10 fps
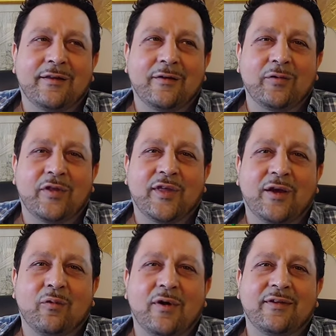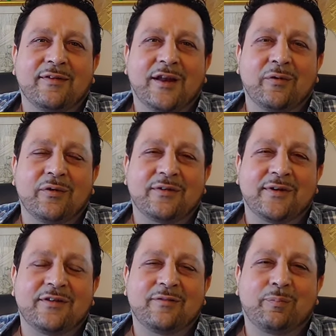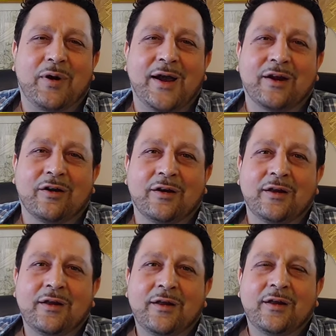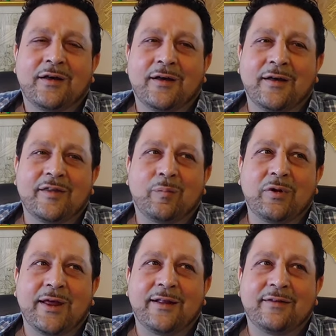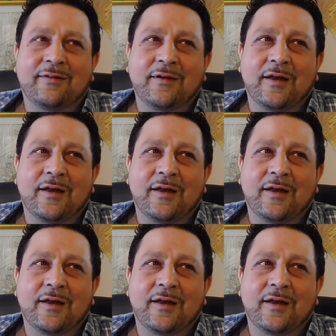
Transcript: The only thing was that it was expired, uh, the plates.